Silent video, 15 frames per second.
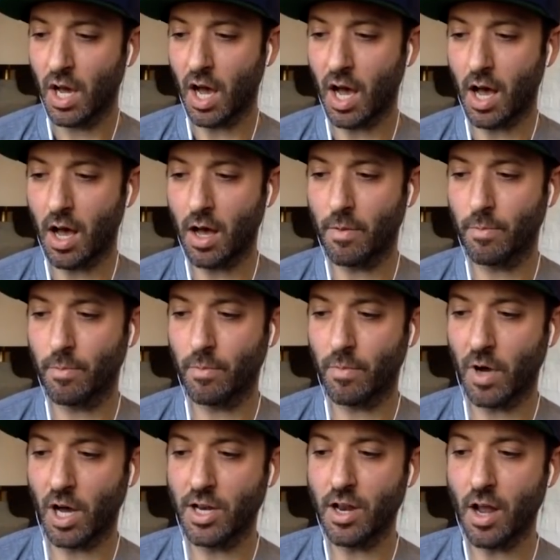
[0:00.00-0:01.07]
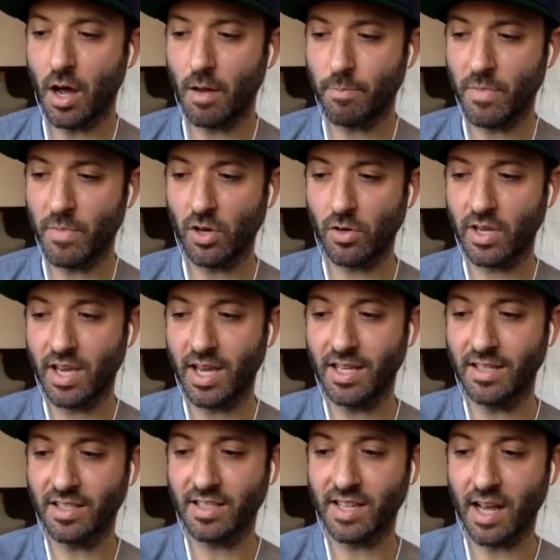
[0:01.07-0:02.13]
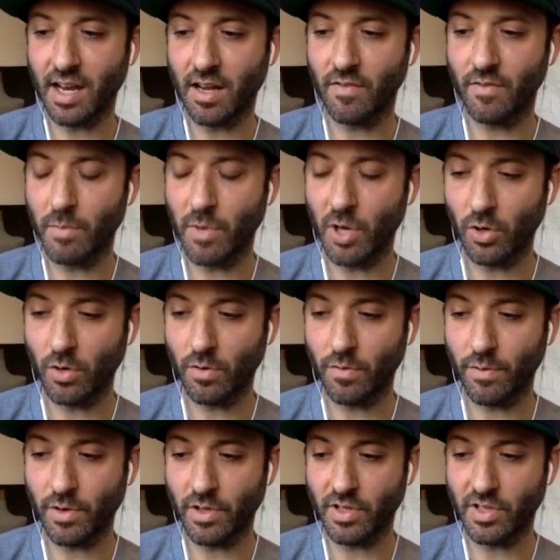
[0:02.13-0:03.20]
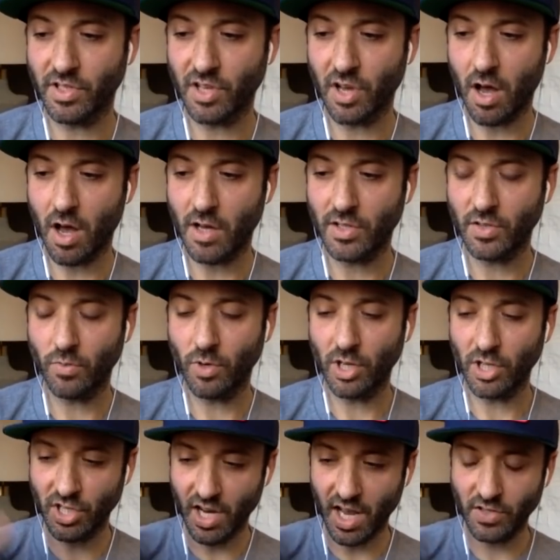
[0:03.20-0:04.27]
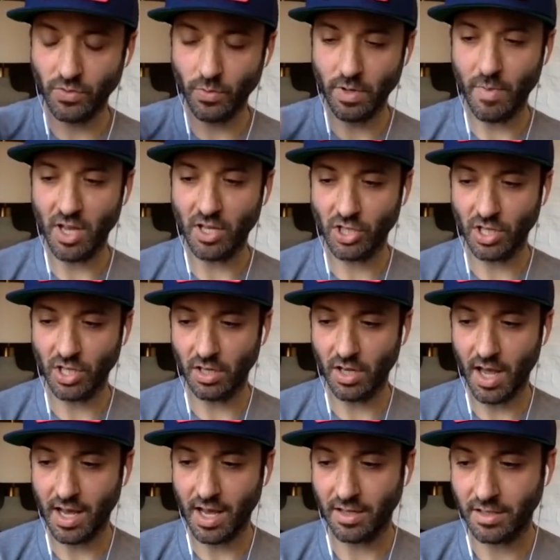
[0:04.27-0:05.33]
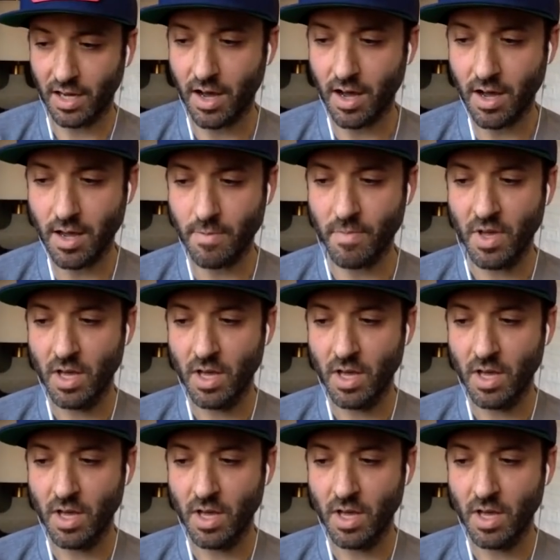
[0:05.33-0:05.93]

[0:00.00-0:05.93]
a nut milk instead of milk for the sauce, which, as we mentioned ahead of time,